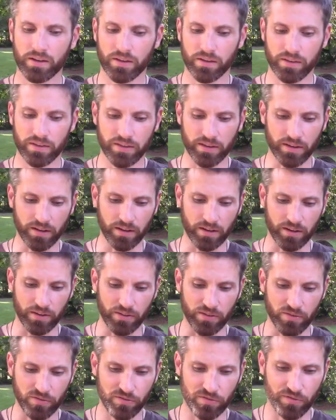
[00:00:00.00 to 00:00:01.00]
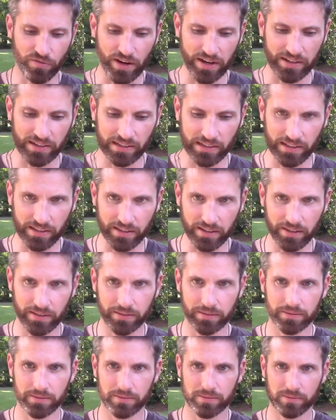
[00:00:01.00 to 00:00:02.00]
the friendly,
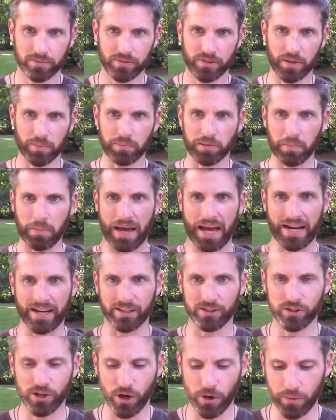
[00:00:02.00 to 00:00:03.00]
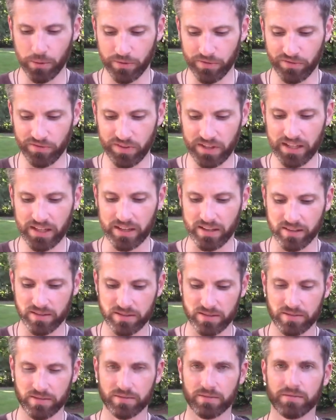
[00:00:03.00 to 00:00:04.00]
diplomatic tone of
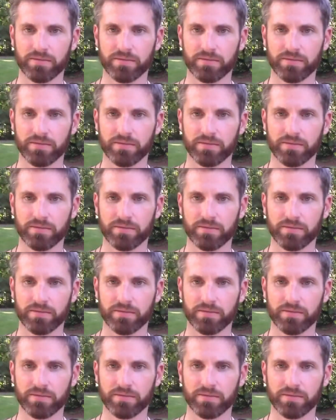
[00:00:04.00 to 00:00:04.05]
Venus